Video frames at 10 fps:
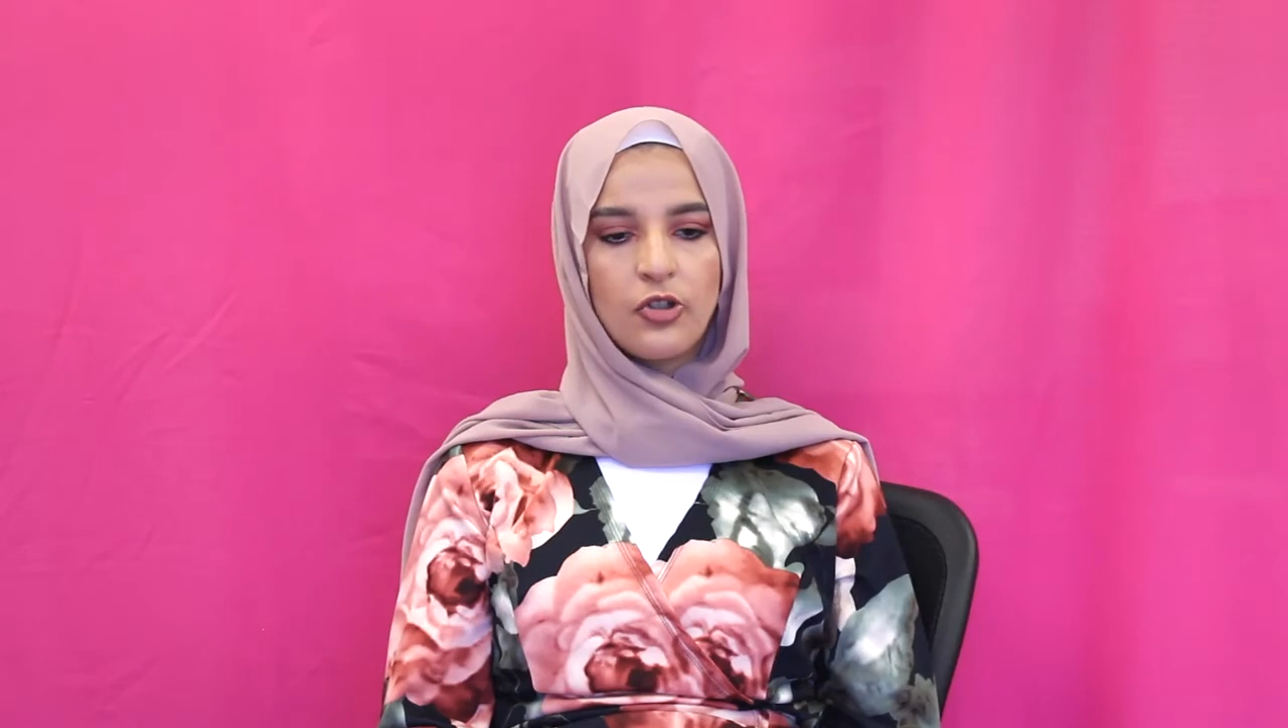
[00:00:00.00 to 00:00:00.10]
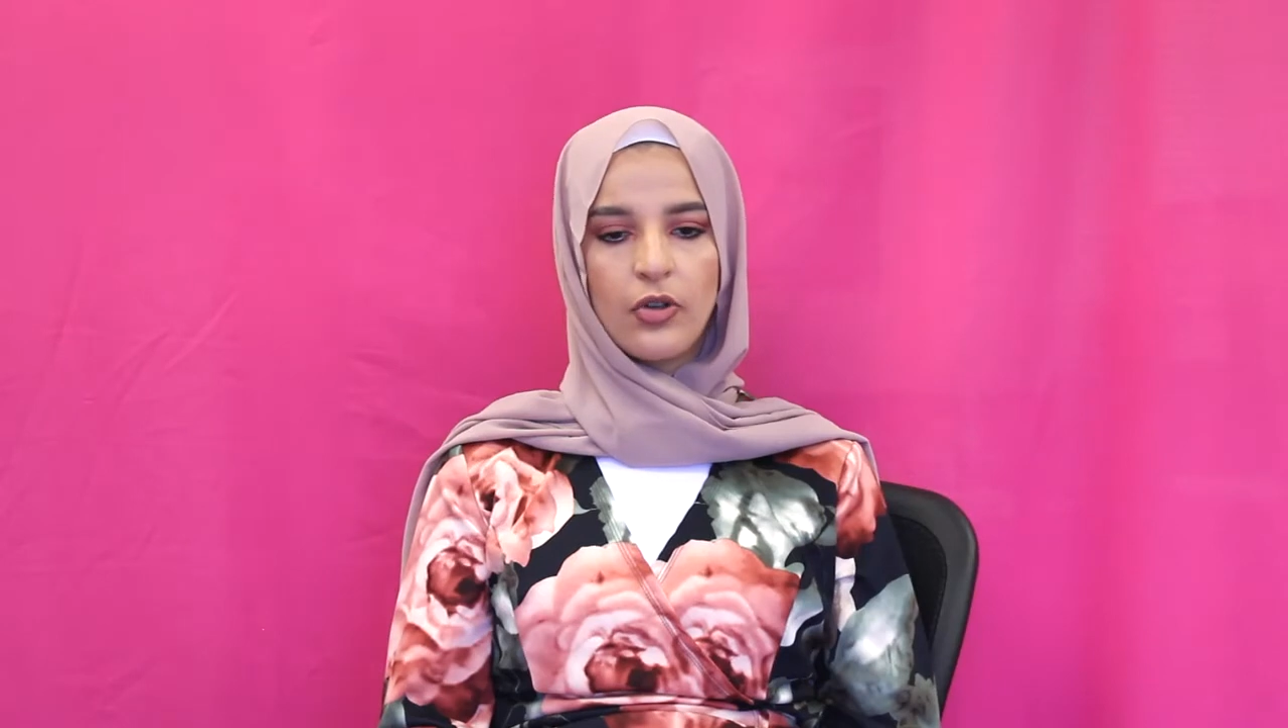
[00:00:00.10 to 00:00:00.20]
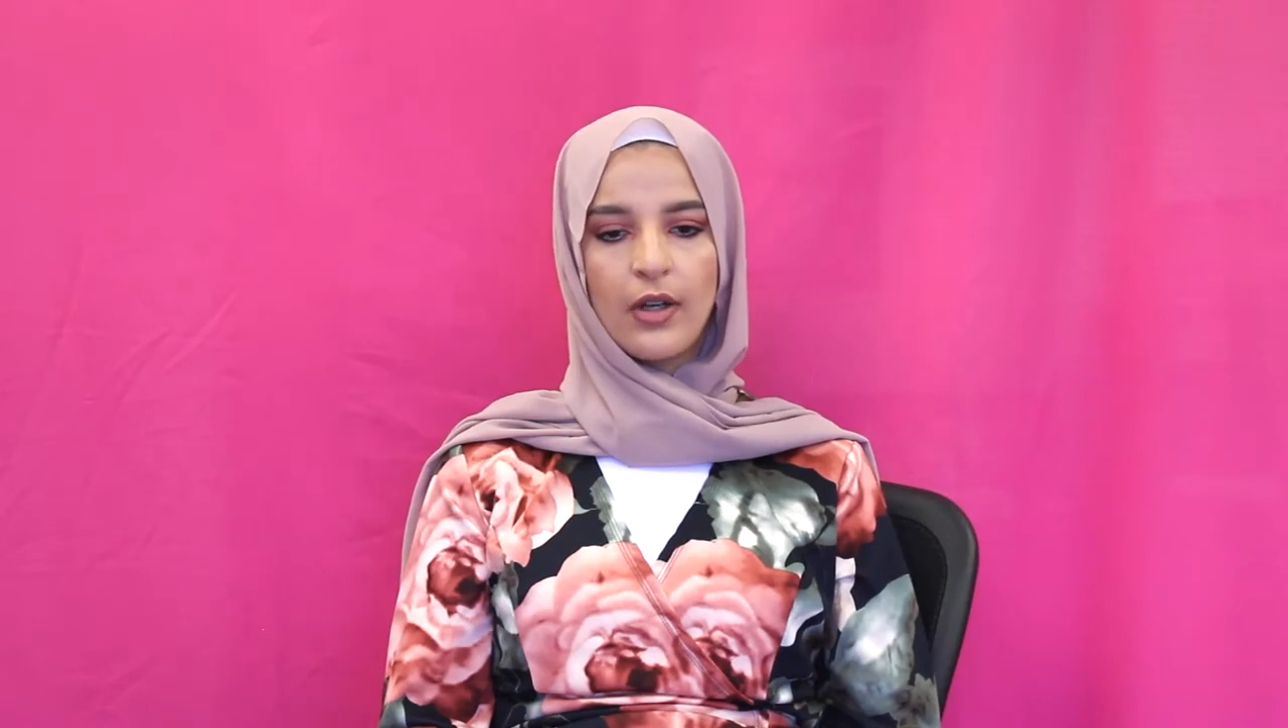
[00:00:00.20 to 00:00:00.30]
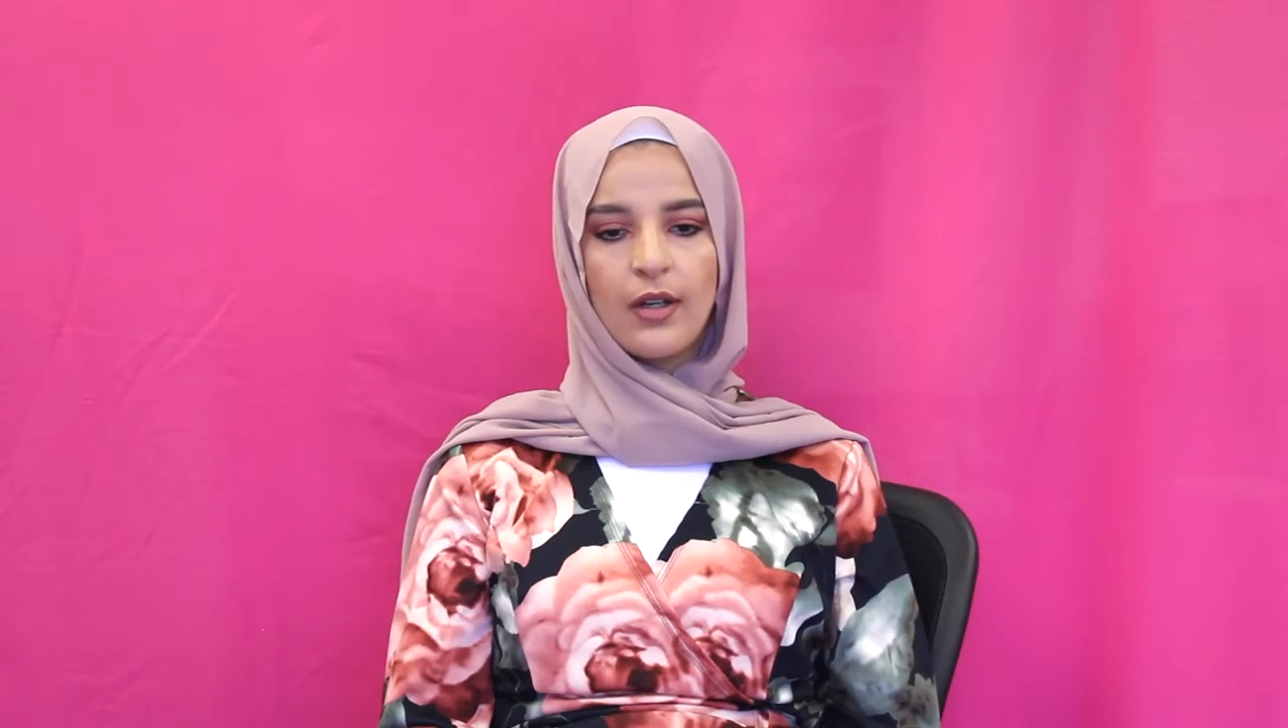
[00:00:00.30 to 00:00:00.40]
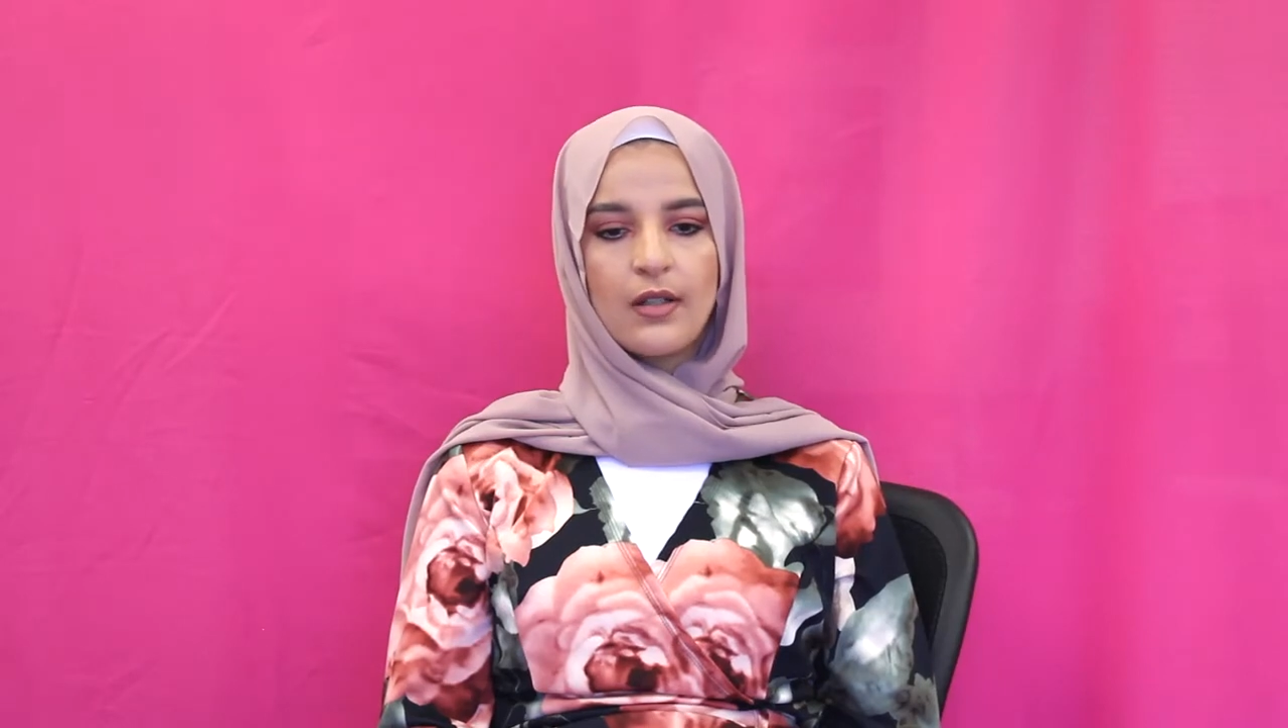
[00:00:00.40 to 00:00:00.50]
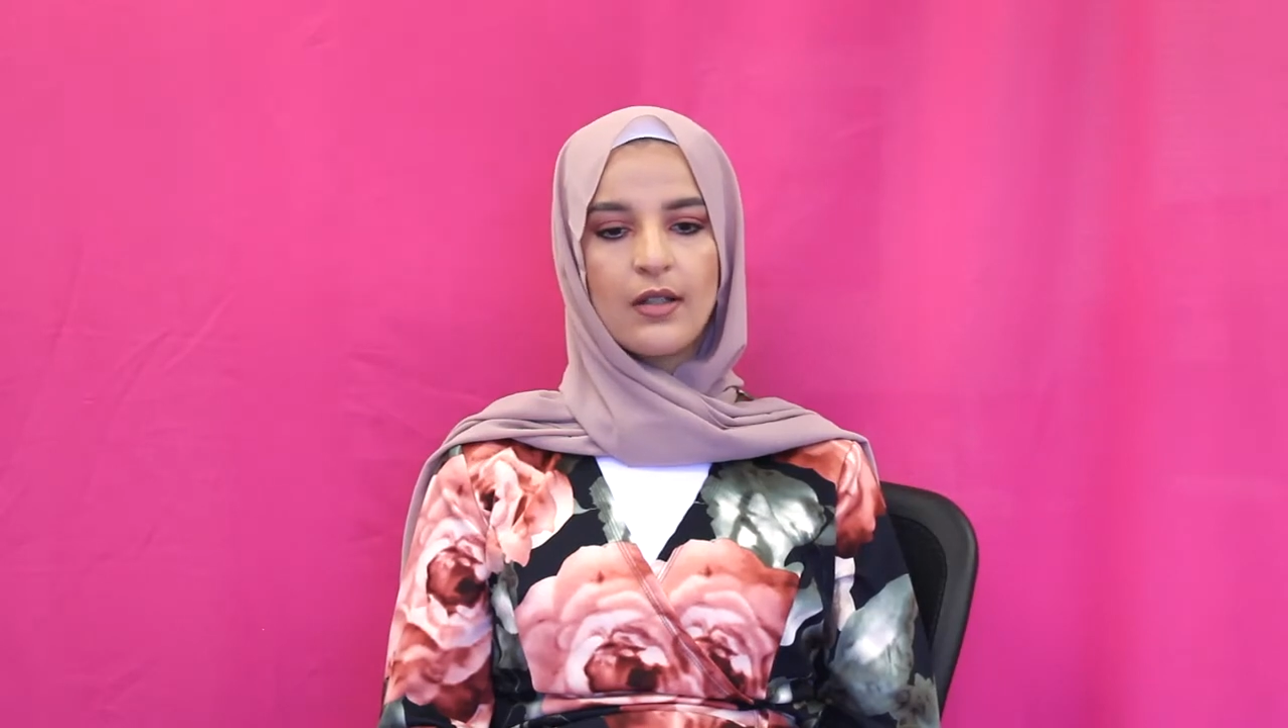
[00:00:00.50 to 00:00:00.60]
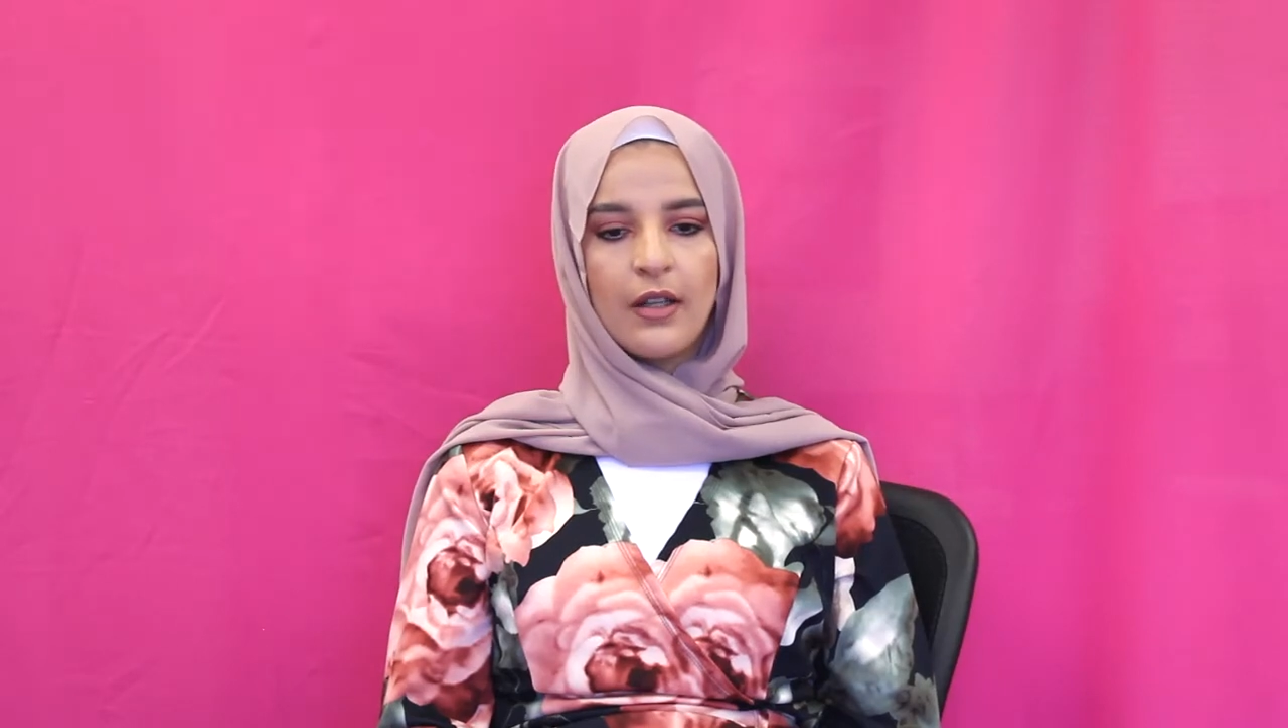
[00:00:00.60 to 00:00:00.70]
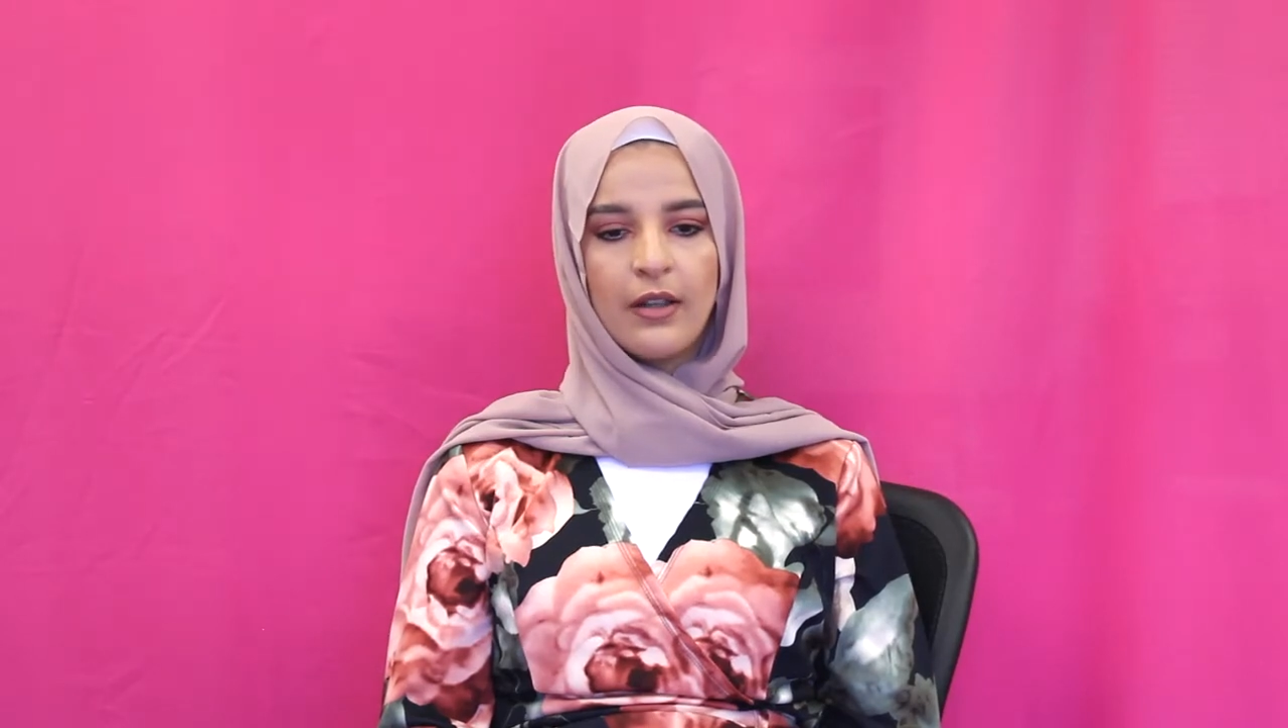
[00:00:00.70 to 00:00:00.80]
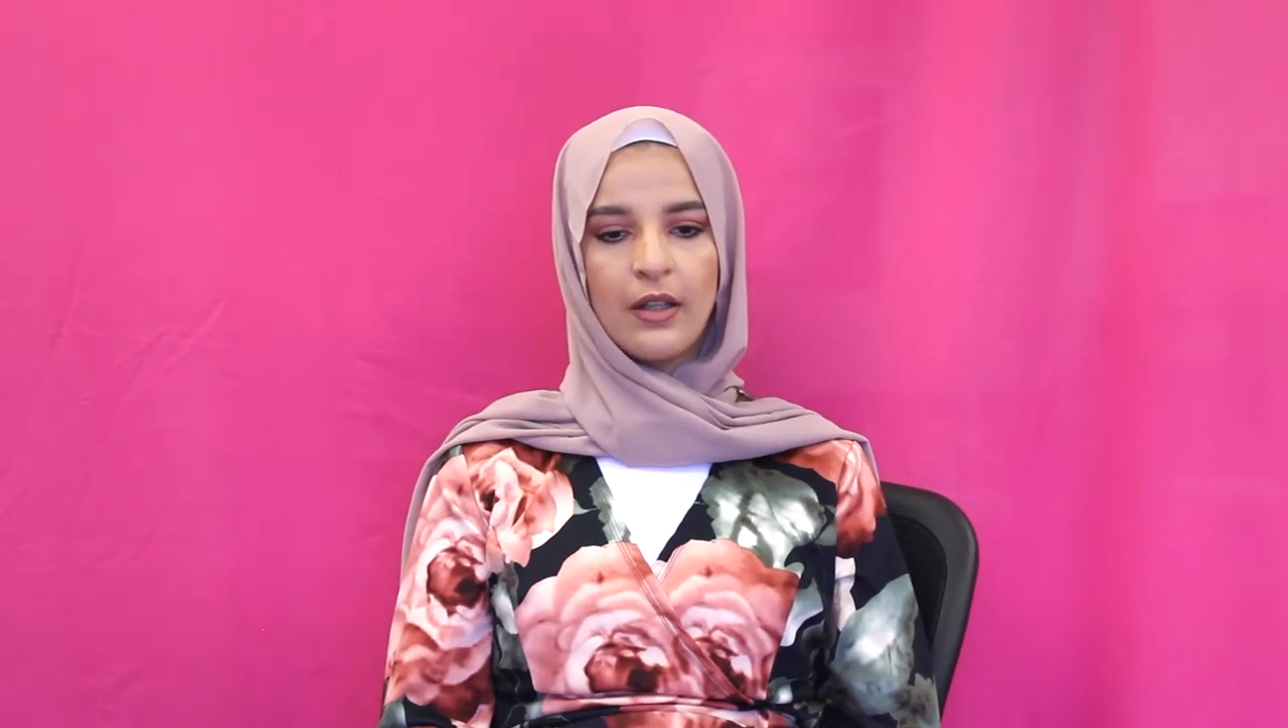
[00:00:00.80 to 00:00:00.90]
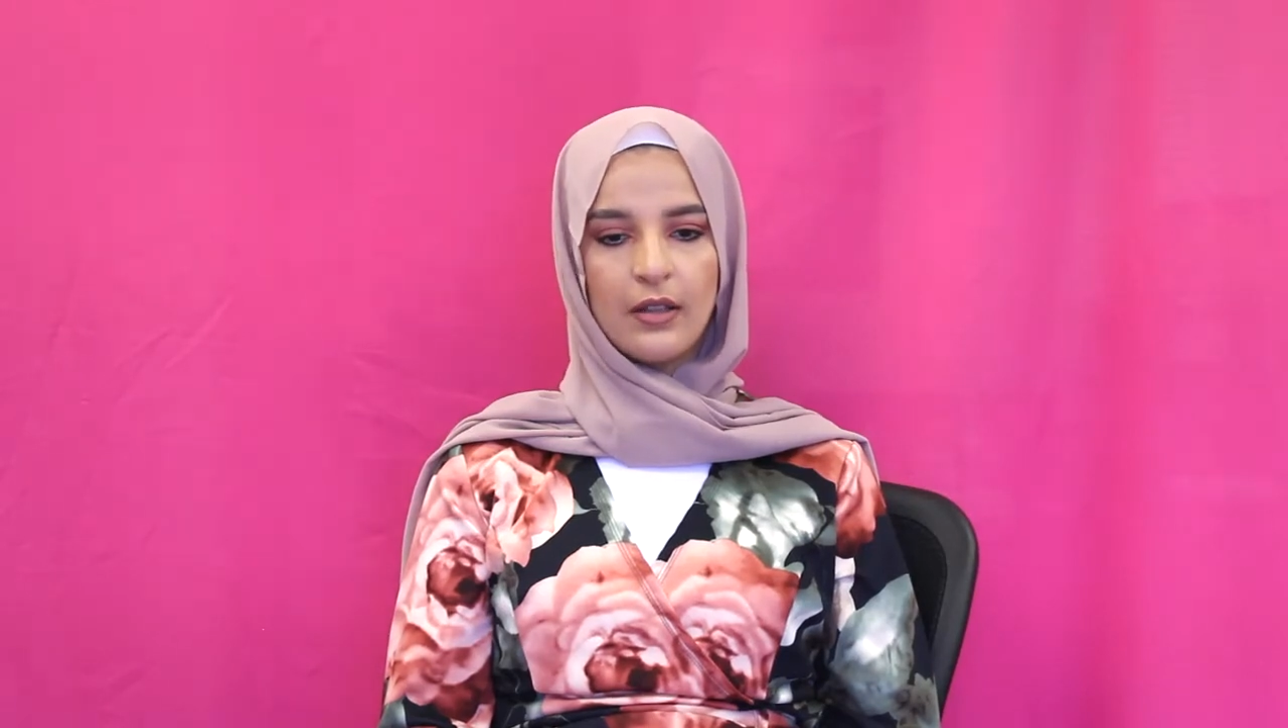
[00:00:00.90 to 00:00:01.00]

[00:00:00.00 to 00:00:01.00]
trainings and they